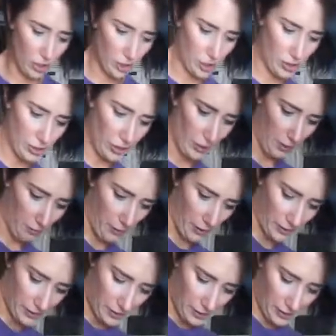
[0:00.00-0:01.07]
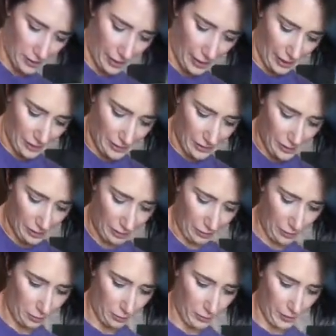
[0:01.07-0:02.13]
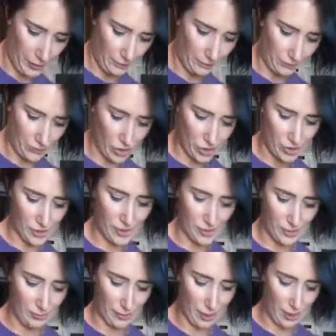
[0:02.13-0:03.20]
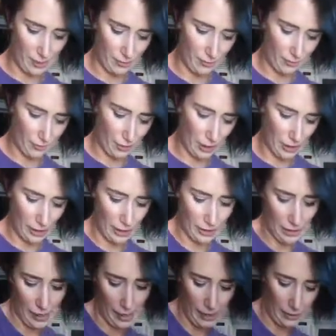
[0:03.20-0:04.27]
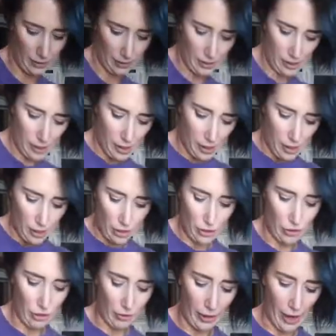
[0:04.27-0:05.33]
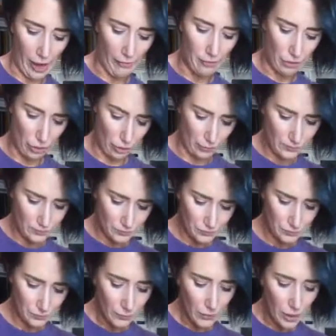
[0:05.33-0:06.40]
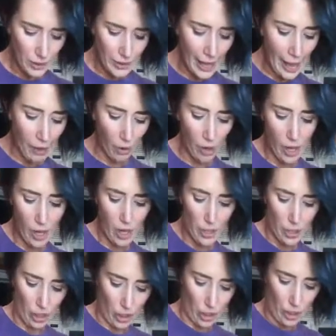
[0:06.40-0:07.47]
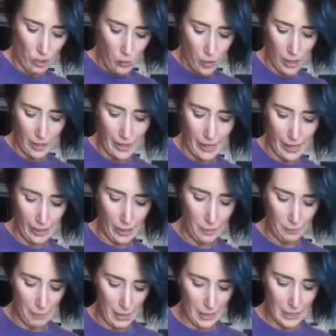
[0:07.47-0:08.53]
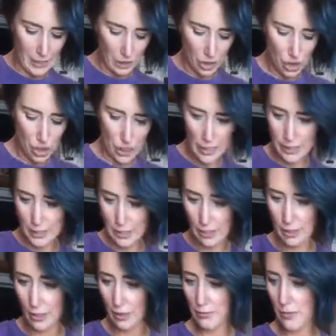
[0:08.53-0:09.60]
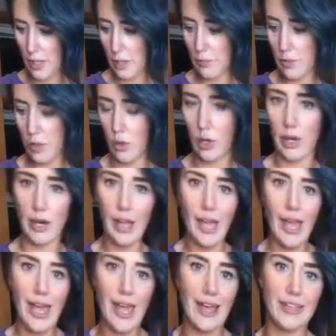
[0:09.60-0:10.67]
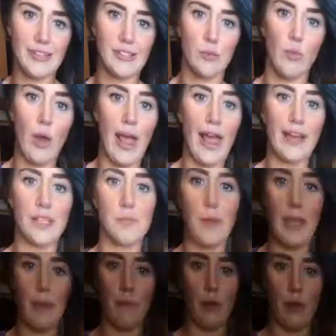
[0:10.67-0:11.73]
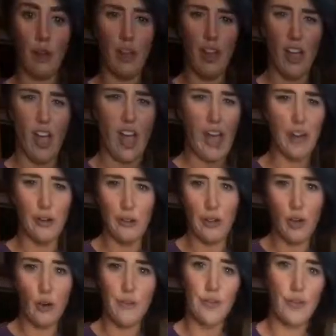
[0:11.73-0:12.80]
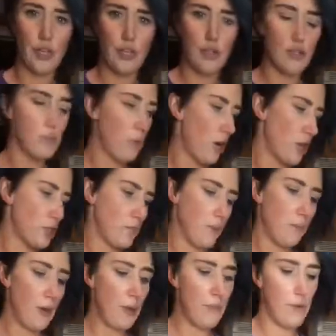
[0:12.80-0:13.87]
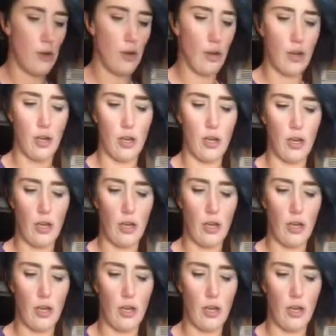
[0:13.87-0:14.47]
just to like mix the sides in a little bit, just because I'm kind of a freak like that. You don't have to. Now, you're gonna wanna get a baking sheet of some sort and some wax paper. I don't know if you can use parchment paper